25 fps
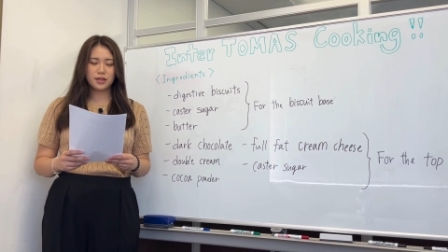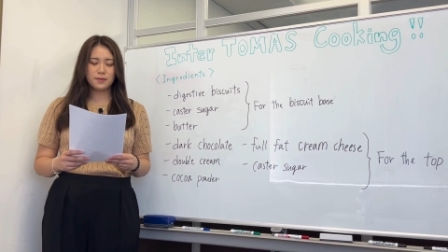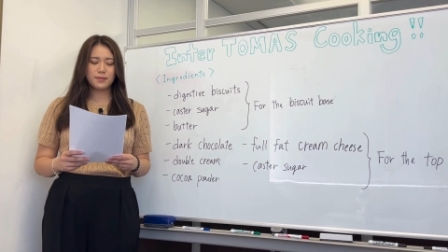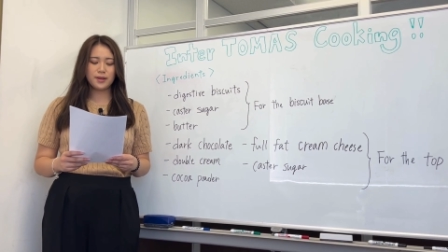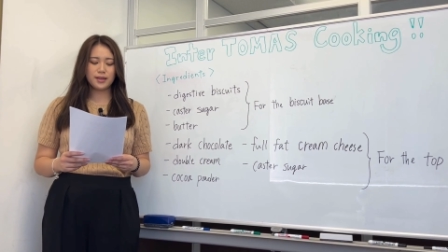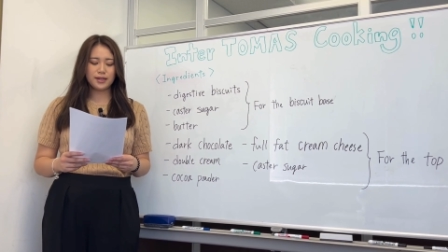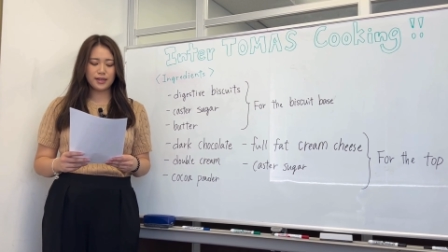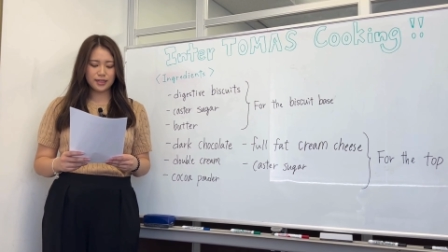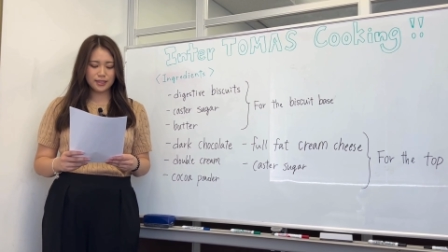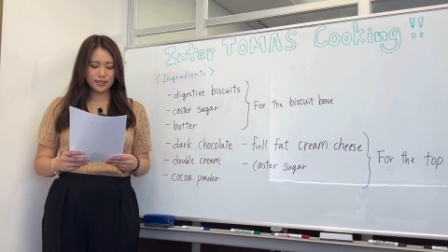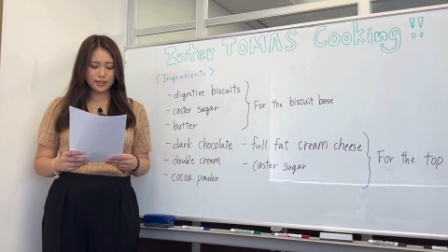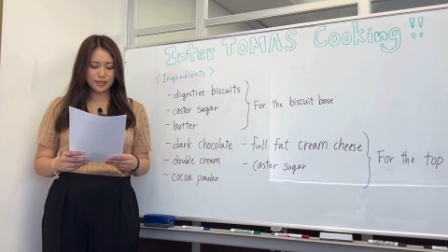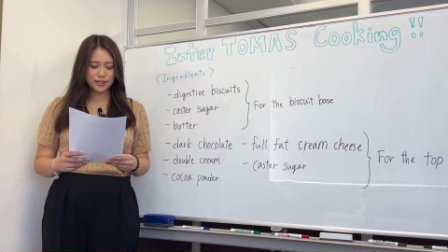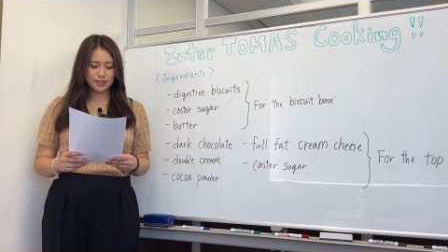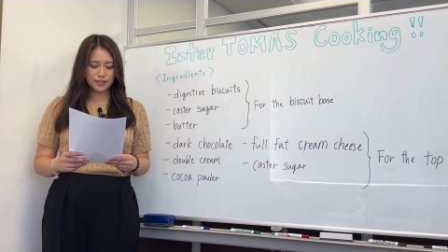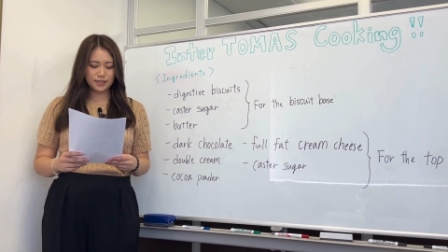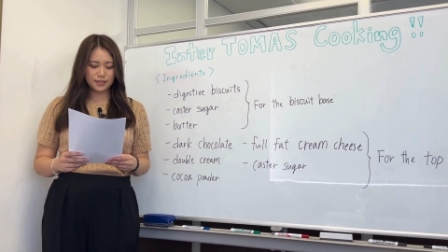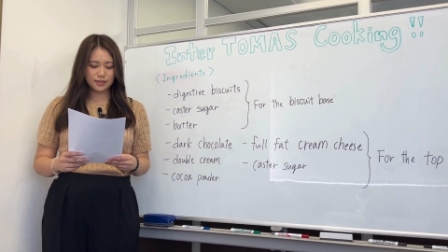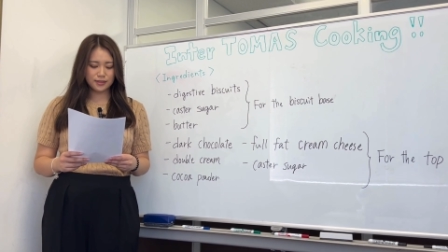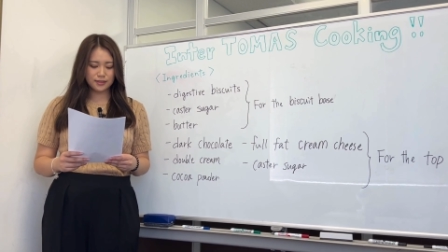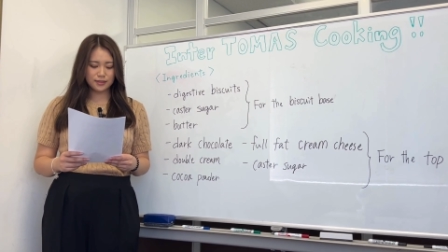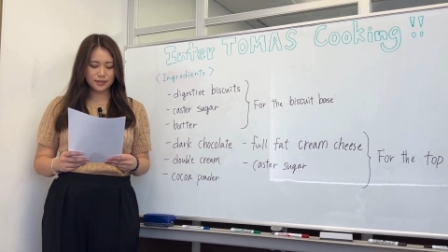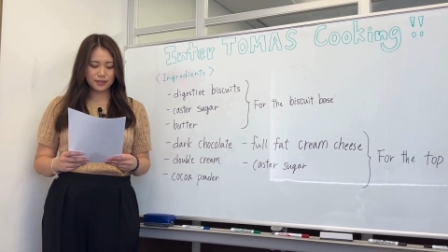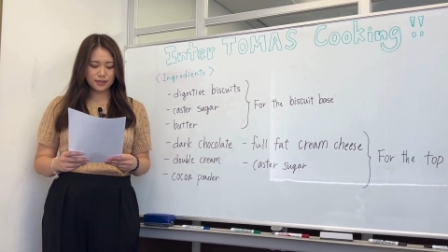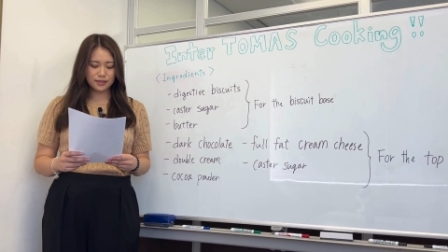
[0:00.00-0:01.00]
minutes.
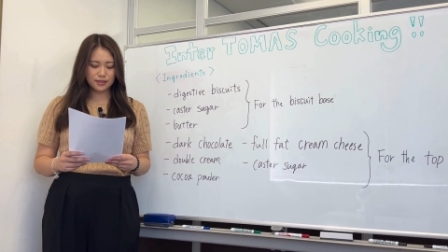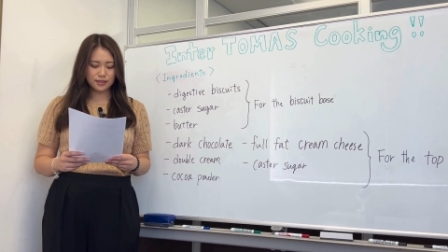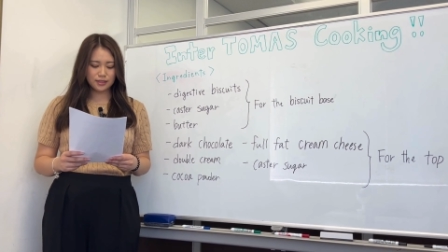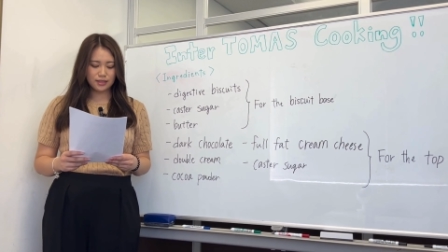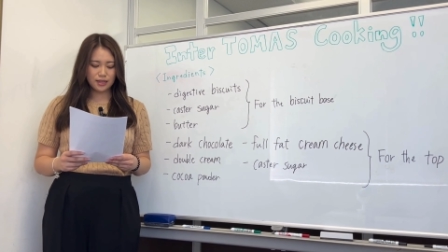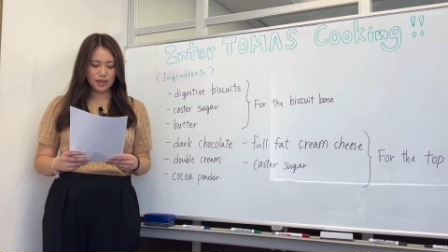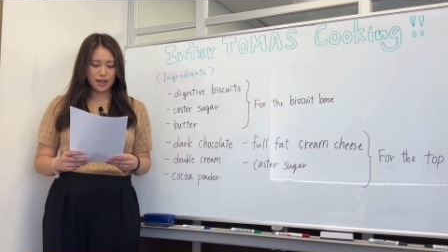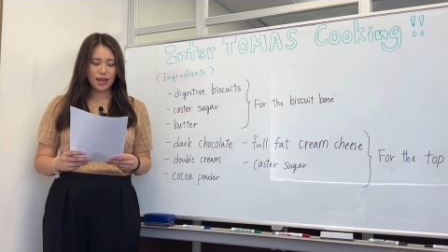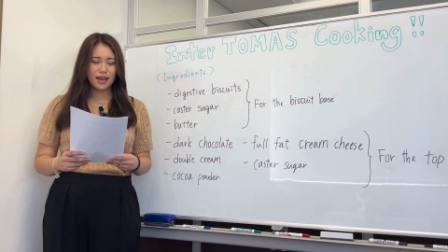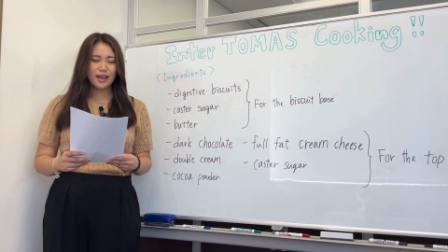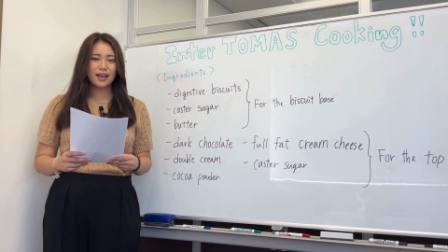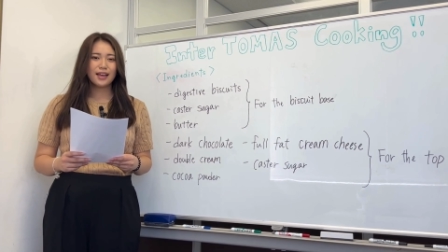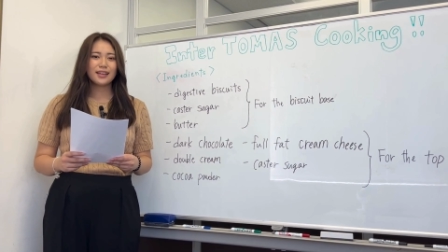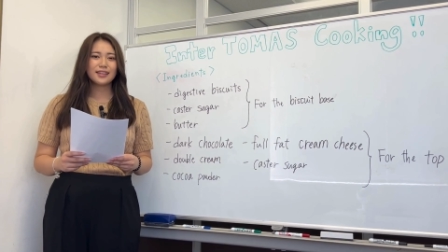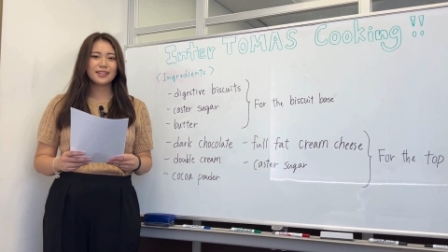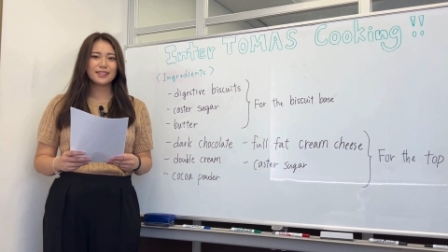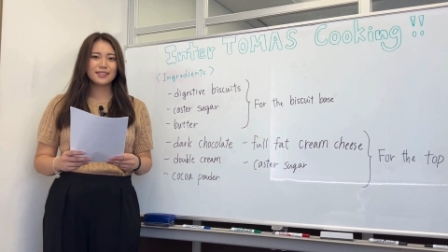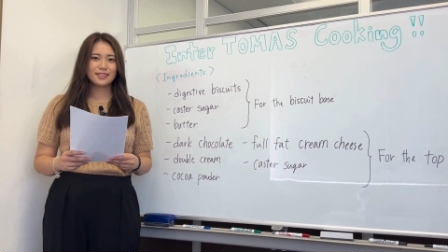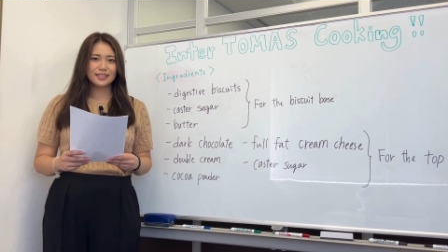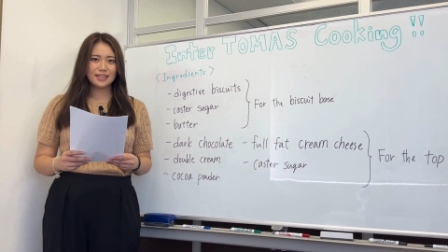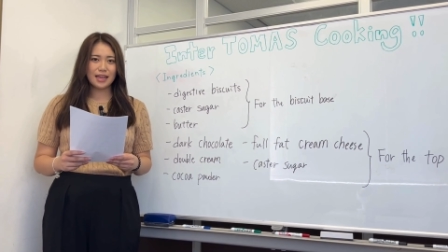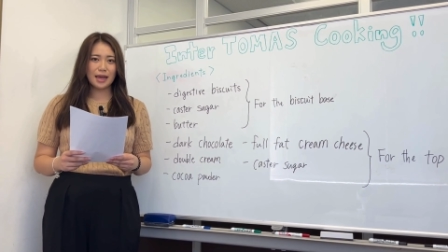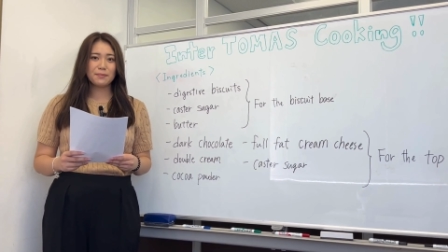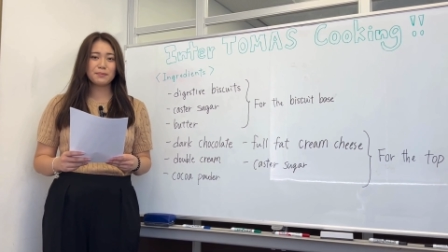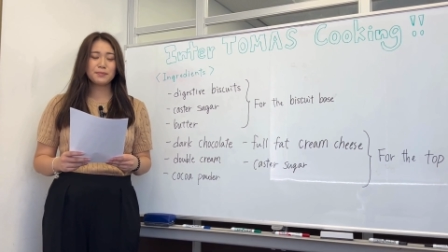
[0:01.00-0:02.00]

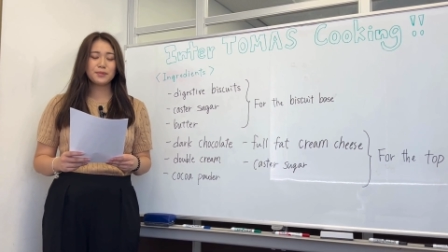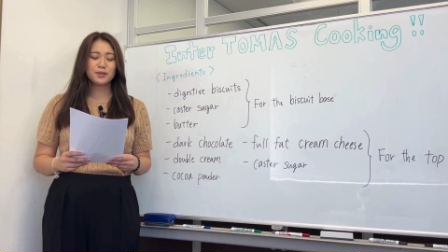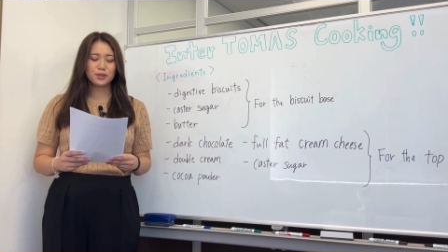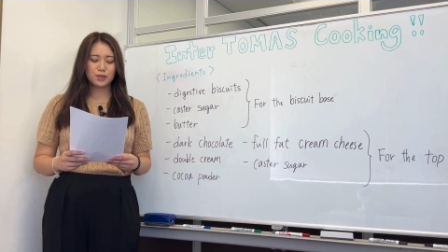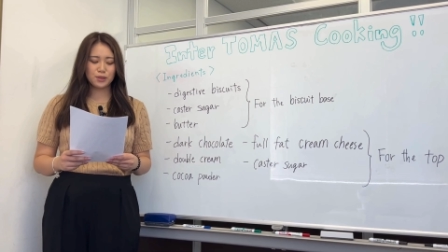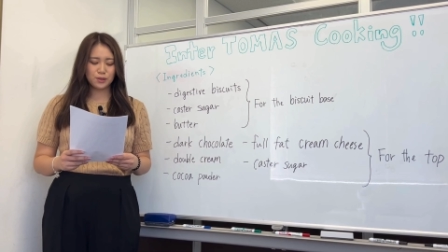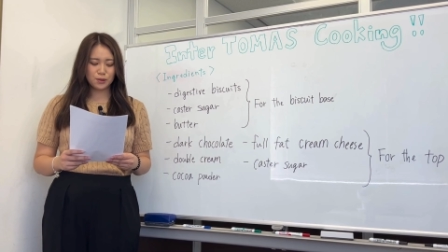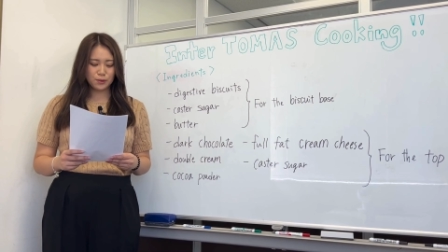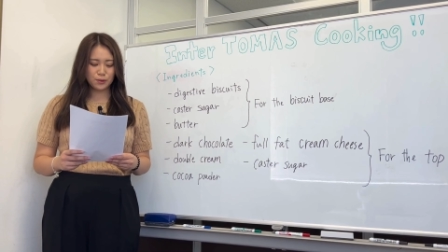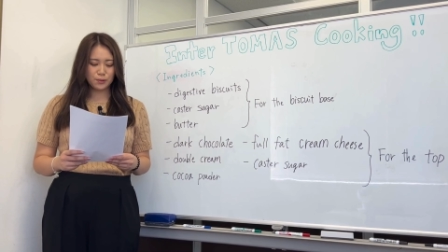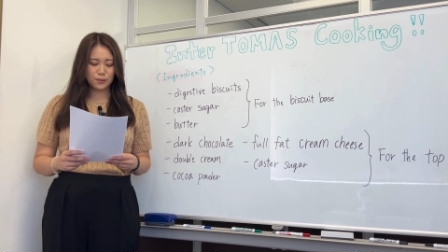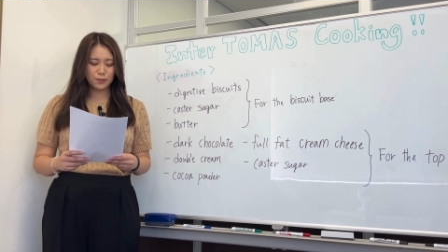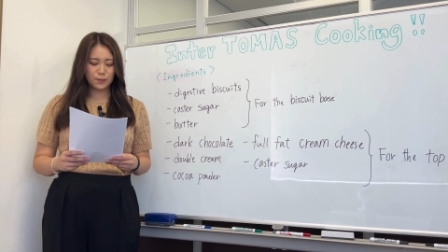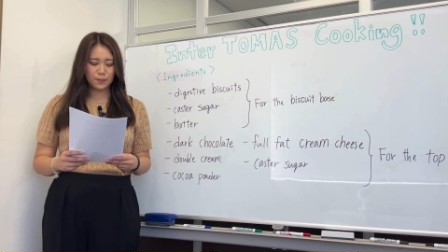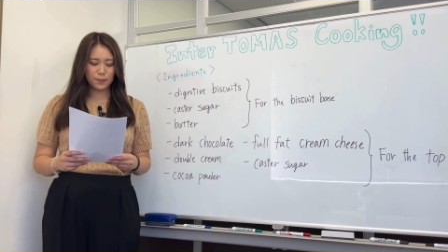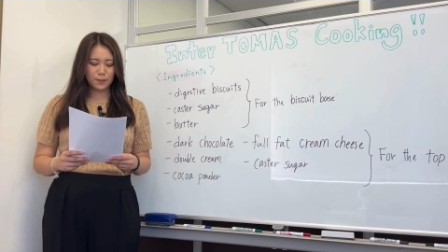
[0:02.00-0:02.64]
Step 2.